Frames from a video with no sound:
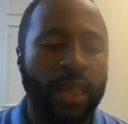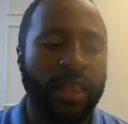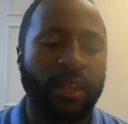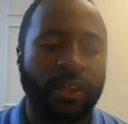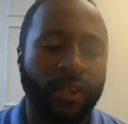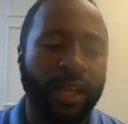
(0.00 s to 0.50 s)

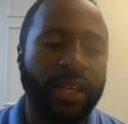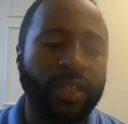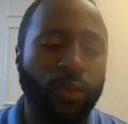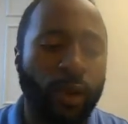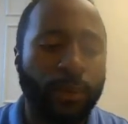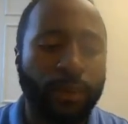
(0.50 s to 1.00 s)
Now, there
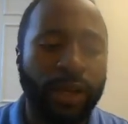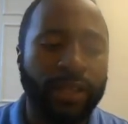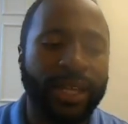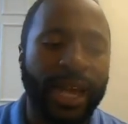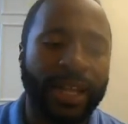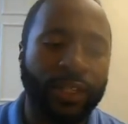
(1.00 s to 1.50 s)
is one player
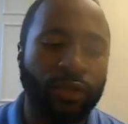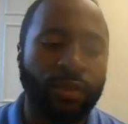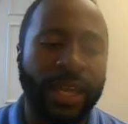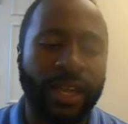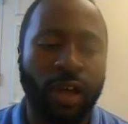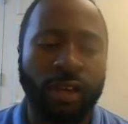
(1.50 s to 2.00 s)
that I do
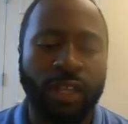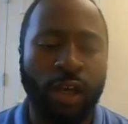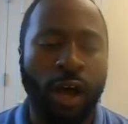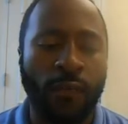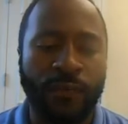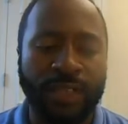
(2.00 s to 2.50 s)
like on the
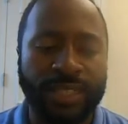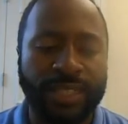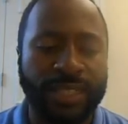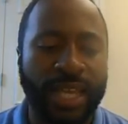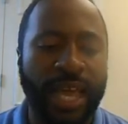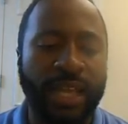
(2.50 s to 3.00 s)
offensive
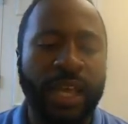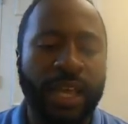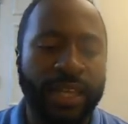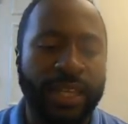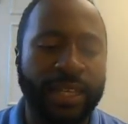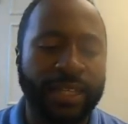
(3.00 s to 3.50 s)
side.
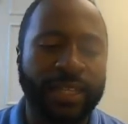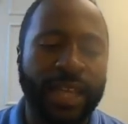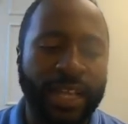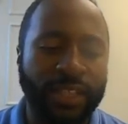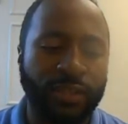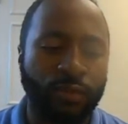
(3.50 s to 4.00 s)

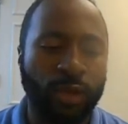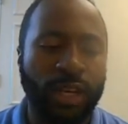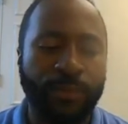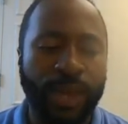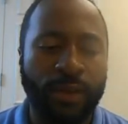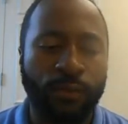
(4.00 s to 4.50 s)
That is
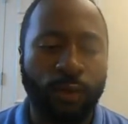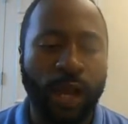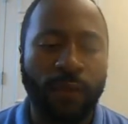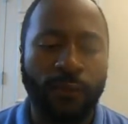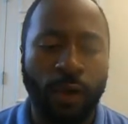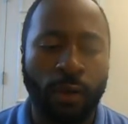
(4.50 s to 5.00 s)
running back
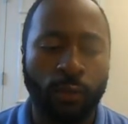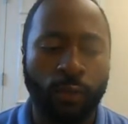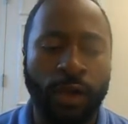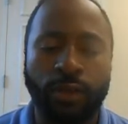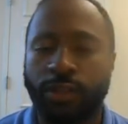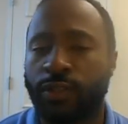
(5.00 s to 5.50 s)
Ralph
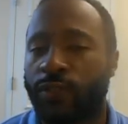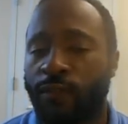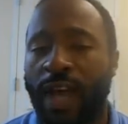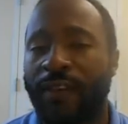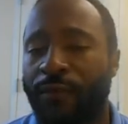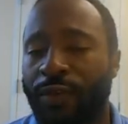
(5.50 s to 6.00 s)
Wells. He's
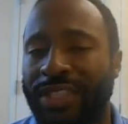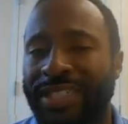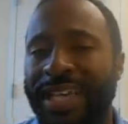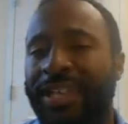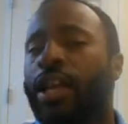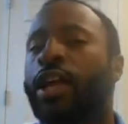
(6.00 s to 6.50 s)

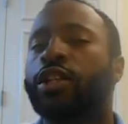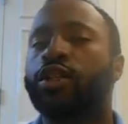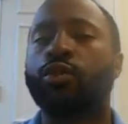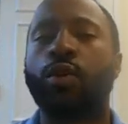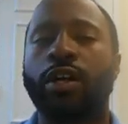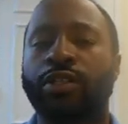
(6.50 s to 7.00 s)
5'10",
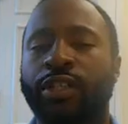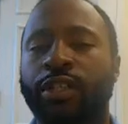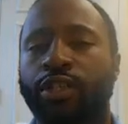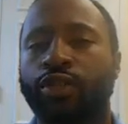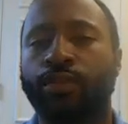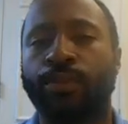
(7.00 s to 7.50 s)

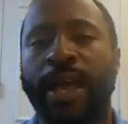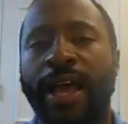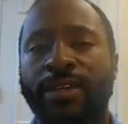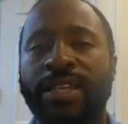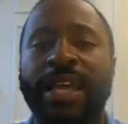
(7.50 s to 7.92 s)
202 pounds,